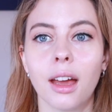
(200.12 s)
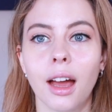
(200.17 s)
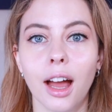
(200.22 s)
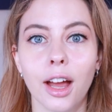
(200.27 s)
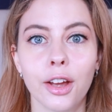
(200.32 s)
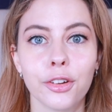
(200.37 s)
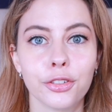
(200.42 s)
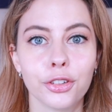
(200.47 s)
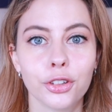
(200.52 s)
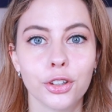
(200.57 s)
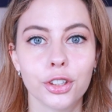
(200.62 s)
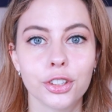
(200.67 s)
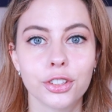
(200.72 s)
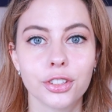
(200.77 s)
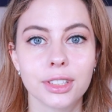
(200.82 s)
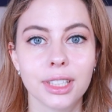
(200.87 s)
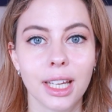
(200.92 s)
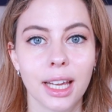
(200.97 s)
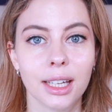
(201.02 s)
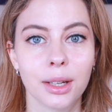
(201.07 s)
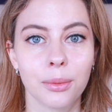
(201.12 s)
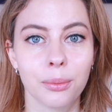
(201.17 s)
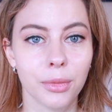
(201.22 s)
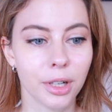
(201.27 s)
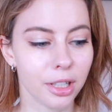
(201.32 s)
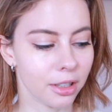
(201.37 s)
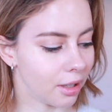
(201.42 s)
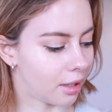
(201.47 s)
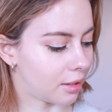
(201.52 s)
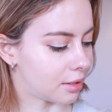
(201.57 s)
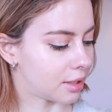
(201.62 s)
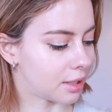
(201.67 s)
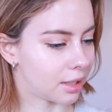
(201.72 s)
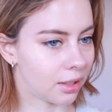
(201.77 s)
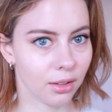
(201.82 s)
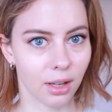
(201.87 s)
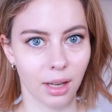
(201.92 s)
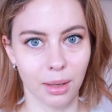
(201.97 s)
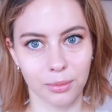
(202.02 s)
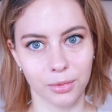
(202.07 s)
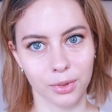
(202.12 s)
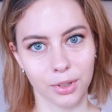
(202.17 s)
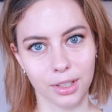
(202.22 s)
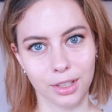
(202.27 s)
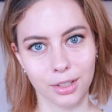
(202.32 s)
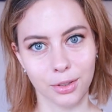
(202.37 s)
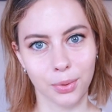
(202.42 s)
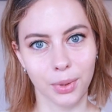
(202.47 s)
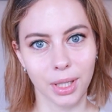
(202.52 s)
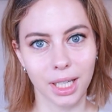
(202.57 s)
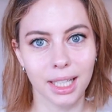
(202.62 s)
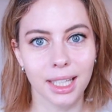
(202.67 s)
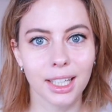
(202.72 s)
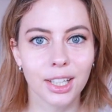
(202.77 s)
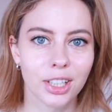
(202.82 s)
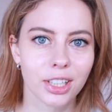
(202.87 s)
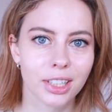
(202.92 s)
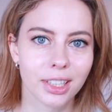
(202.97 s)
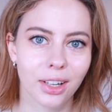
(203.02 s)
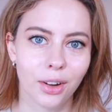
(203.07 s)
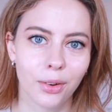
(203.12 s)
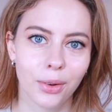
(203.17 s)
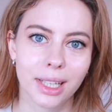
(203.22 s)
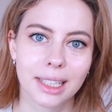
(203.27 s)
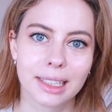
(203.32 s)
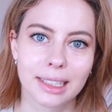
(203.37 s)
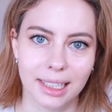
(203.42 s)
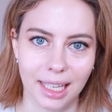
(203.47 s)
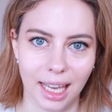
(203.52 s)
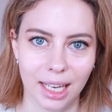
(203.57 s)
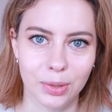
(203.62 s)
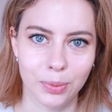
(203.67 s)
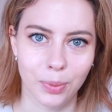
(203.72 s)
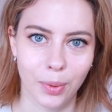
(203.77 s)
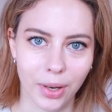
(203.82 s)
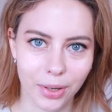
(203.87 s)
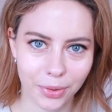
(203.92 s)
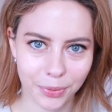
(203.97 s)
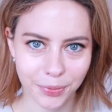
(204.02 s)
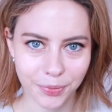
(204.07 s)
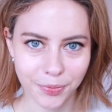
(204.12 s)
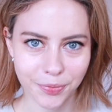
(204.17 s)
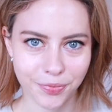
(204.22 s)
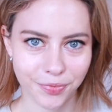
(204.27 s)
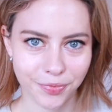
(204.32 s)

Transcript: I forgot to take a mirror, so I'm quickly gonna go and get one.